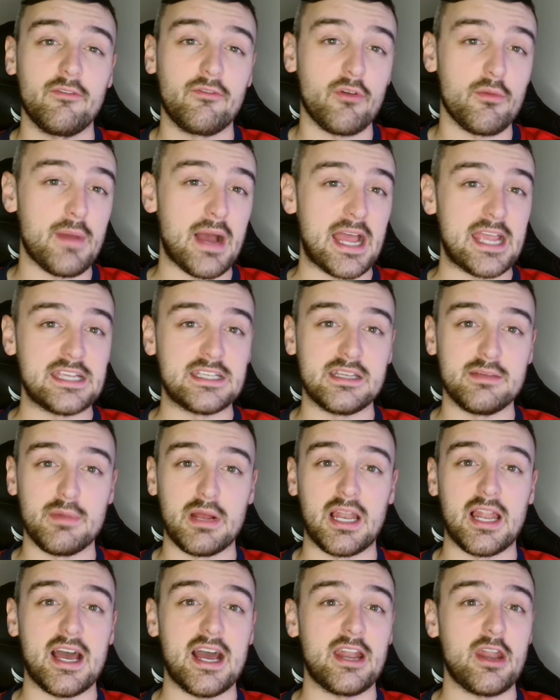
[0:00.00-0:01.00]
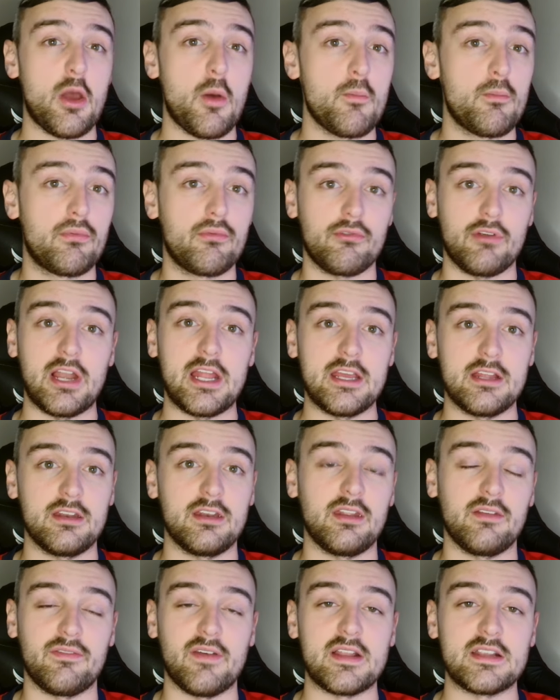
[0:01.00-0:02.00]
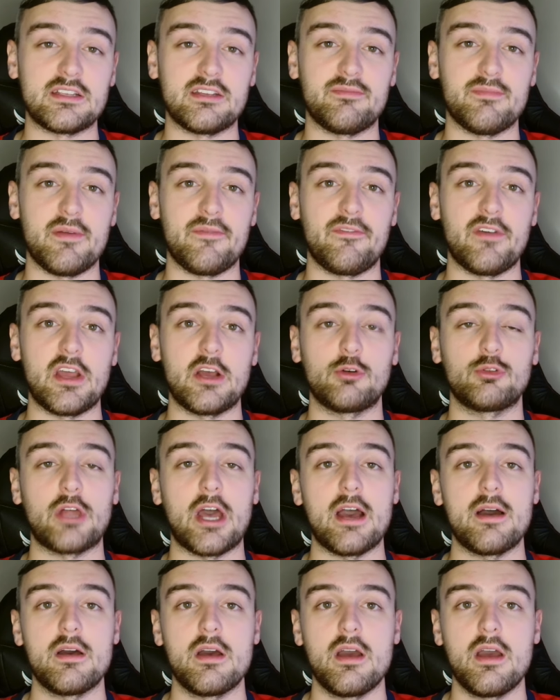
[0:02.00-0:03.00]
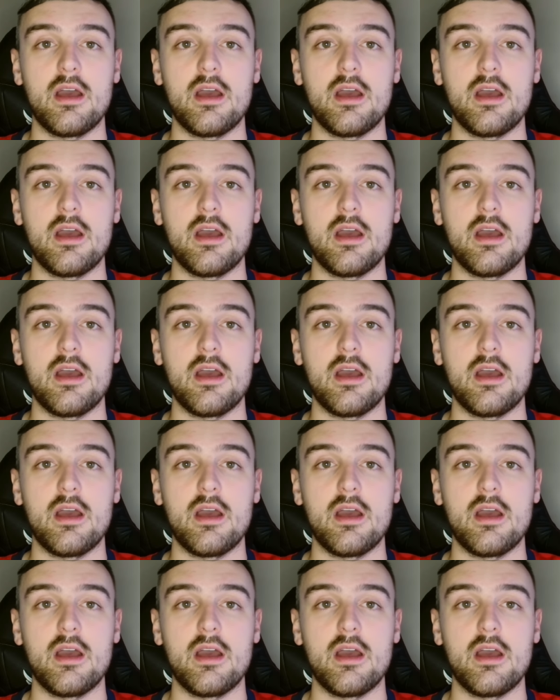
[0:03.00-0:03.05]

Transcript: from AC Milan, brilliant defensive midfielder,